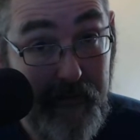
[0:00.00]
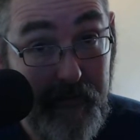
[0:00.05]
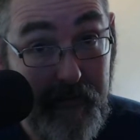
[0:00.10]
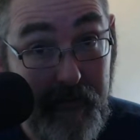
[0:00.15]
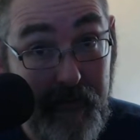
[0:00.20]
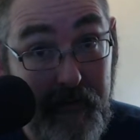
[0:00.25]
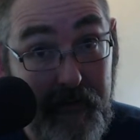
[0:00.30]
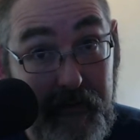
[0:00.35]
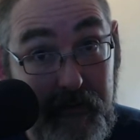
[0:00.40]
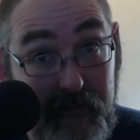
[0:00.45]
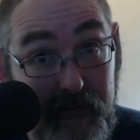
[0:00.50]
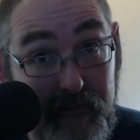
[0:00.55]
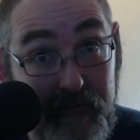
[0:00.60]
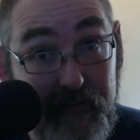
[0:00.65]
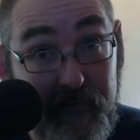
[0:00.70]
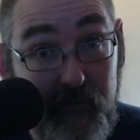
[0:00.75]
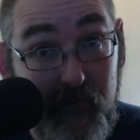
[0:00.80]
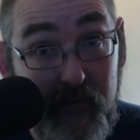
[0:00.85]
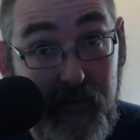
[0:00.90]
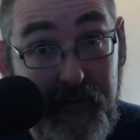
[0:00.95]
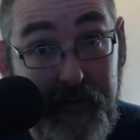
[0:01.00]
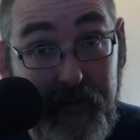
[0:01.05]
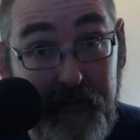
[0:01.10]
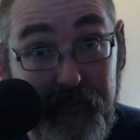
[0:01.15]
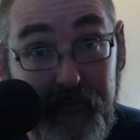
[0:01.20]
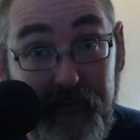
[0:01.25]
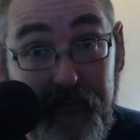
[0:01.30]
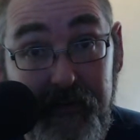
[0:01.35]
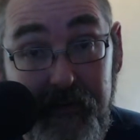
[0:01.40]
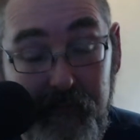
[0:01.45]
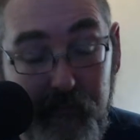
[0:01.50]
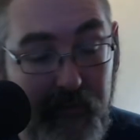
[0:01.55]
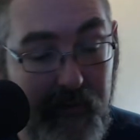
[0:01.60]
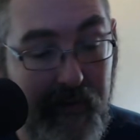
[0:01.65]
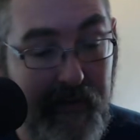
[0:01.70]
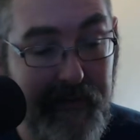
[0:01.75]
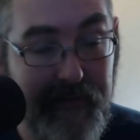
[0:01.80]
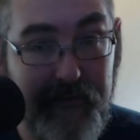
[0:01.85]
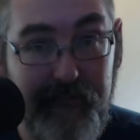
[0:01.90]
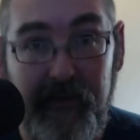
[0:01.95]
here's the one that really
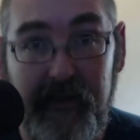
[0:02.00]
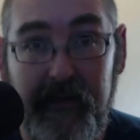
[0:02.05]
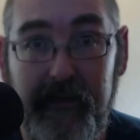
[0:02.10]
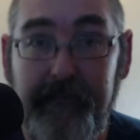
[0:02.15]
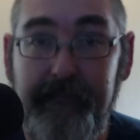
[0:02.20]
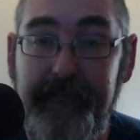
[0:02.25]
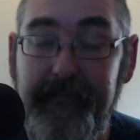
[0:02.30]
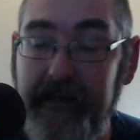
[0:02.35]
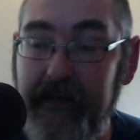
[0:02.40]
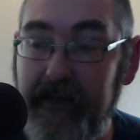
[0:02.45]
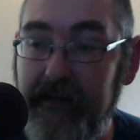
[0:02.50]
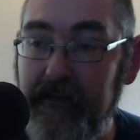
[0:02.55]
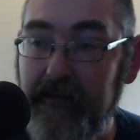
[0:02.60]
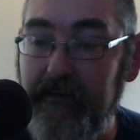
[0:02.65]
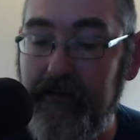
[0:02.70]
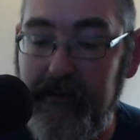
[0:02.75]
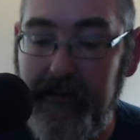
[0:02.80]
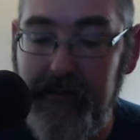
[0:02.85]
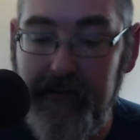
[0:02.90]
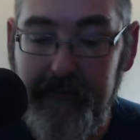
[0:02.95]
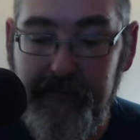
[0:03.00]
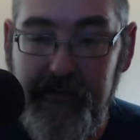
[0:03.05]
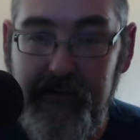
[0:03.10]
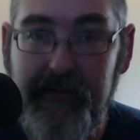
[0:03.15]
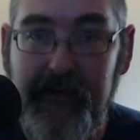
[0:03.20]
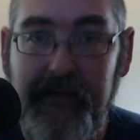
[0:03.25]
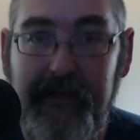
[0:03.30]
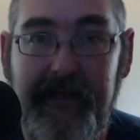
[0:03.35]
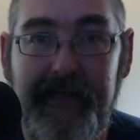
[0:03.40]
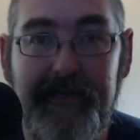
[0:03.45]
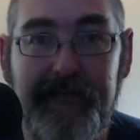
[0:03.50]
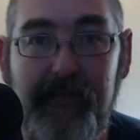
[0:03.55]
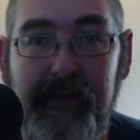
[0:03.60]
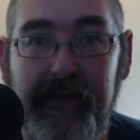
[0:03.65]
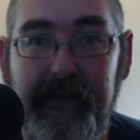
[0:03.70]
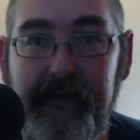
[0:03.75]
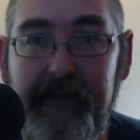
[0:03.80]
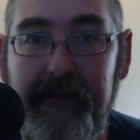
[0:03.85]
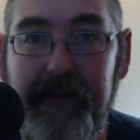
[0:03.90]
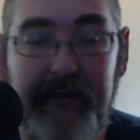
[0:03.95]
impressed me. Now, you guys
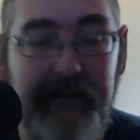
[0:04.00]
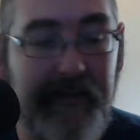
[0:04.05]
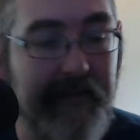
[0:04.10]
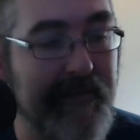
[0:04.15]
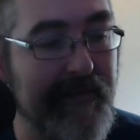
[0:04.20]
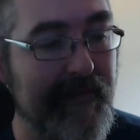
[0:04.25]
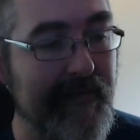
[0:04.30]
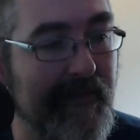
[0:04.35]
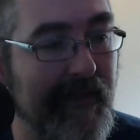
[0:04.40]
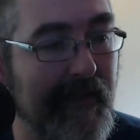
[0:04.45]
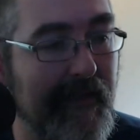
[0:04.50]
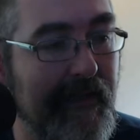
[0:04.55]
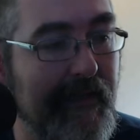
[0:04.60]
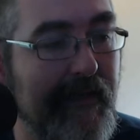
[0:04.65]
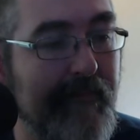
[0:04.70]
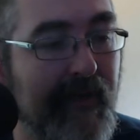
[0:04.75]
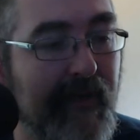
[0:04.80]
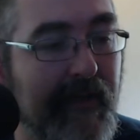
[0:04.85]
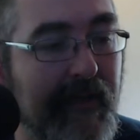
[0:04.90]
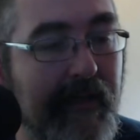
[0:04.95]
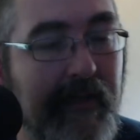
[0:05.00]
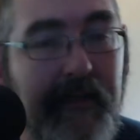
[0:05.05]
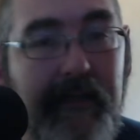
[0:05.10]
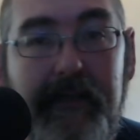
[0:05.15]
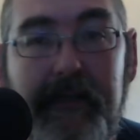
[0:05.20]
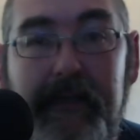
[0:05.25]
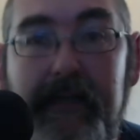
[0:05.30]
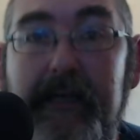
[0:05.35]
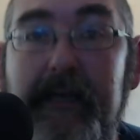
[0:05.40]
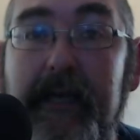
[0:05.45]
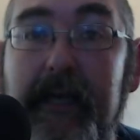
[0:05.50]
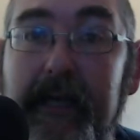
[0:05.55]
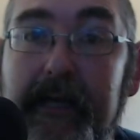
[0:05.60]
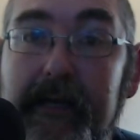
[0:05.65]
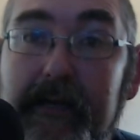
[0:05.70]
might think this is a gimmick, and it